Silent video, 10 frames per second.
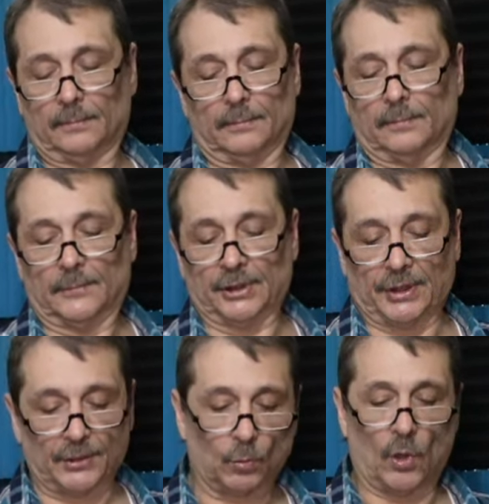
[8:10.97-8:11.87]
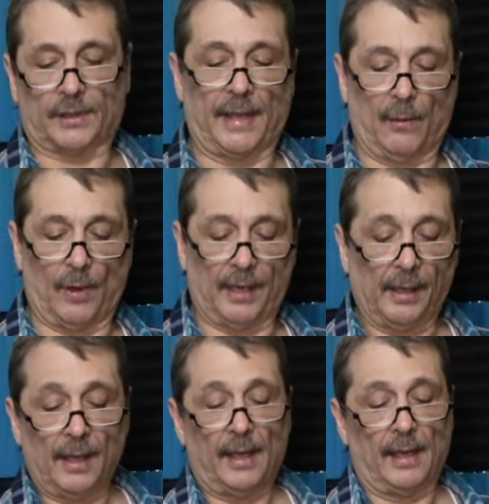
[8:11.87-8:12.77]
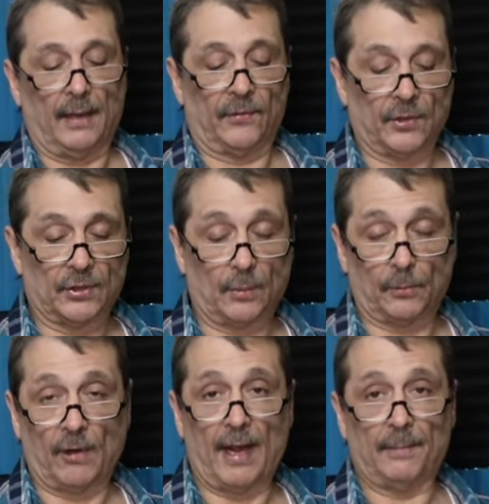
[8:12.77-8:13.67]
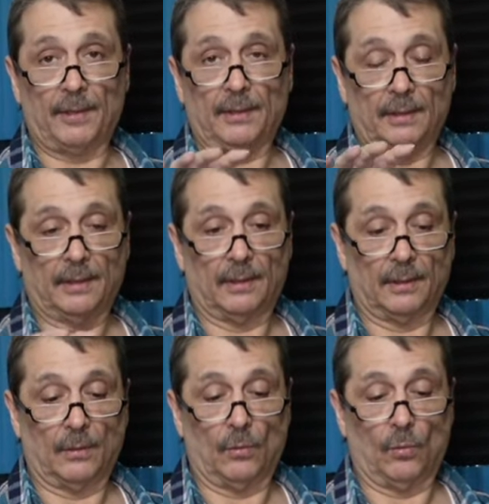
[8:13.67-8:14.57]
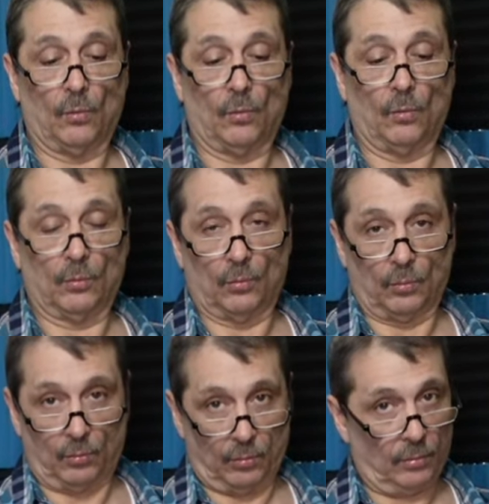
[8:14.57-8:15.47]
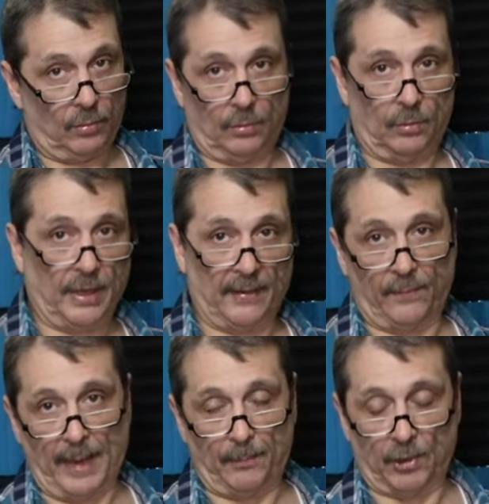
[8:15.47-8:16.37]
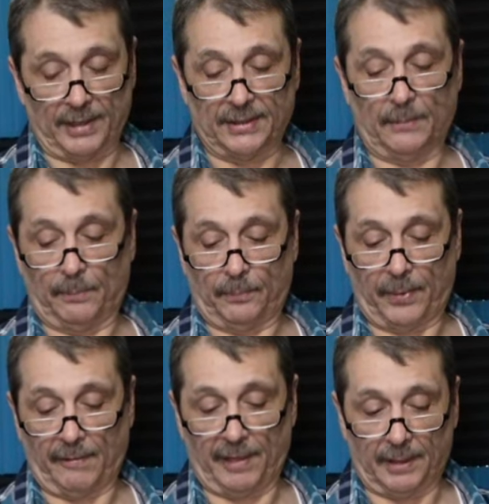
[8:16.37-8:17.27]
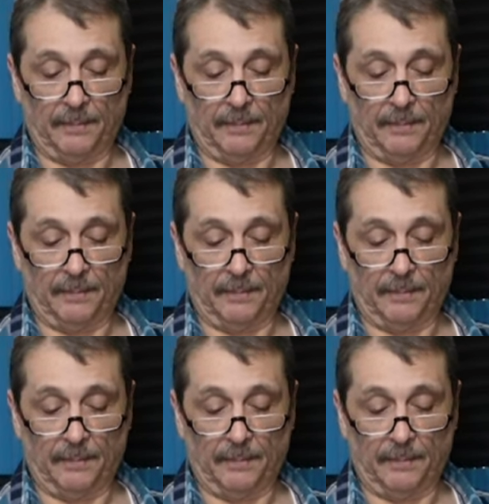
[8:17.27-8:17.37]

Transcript: it just doesn't work that way. If you're a subscriber, you get it for my price, period.